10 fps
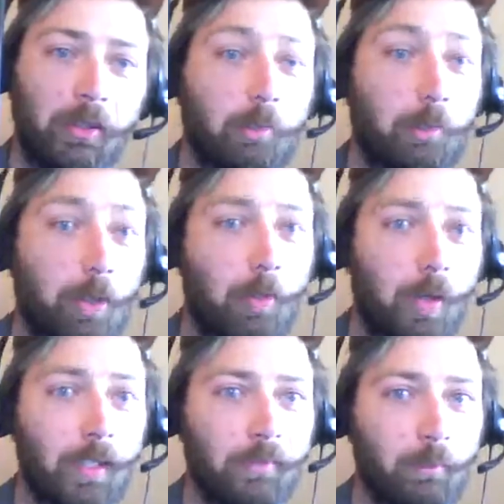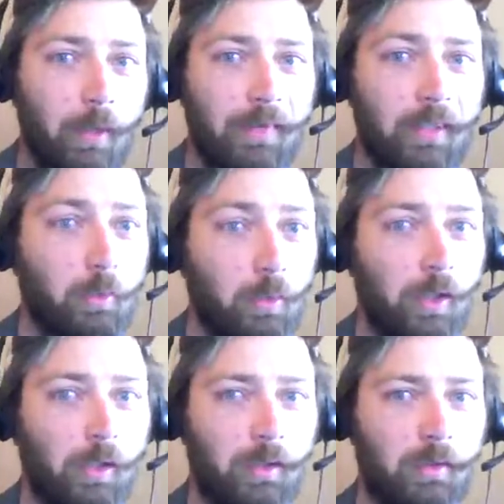you blow on it the way that you
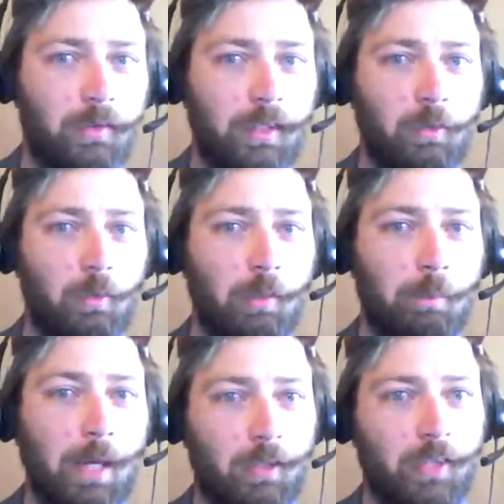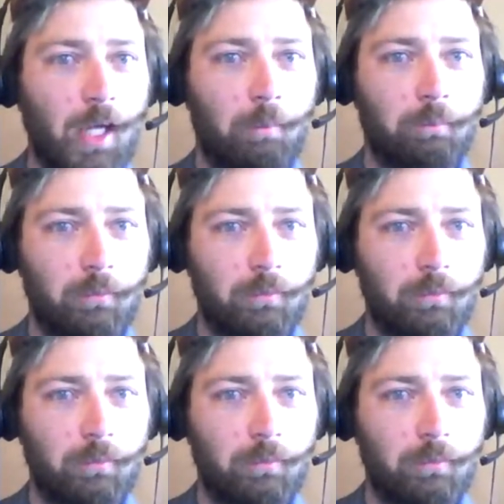would a bottle top,